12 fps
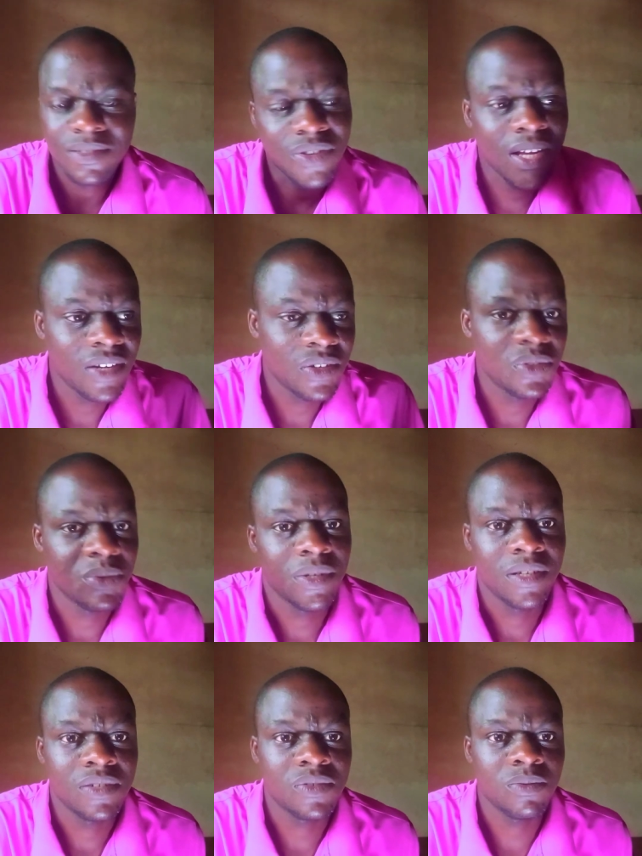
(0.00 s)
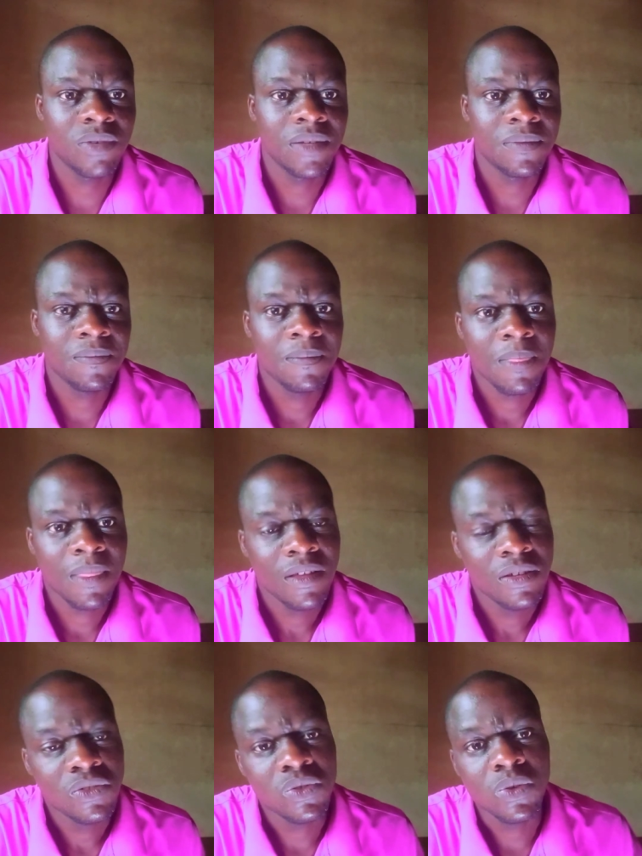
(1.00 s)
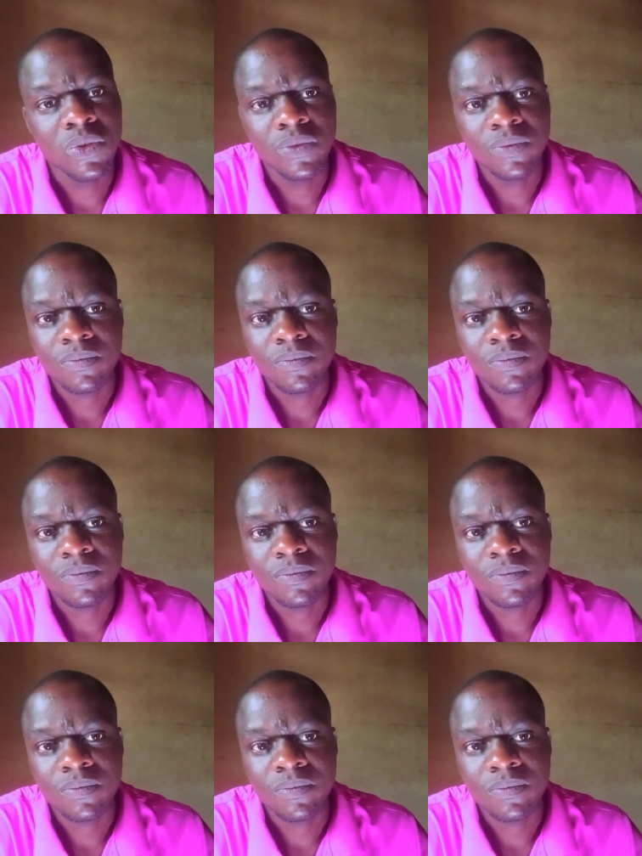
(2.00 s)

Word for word: Try and do it this way. So,